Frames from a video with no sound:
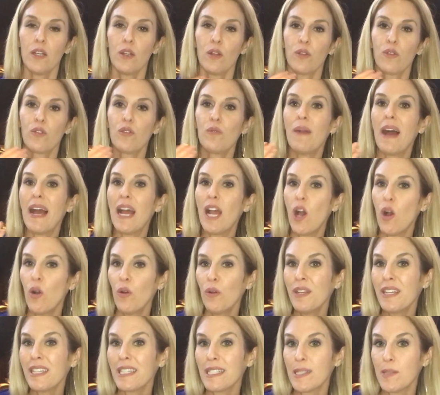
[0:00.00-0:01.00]
through my
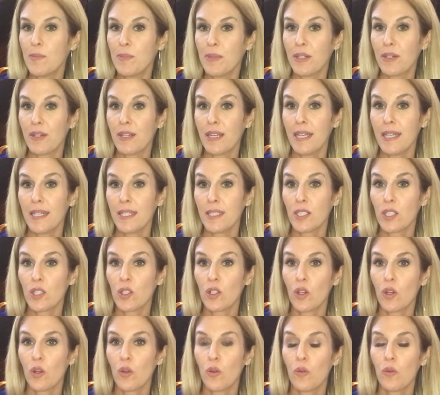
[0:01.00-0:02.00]
own experience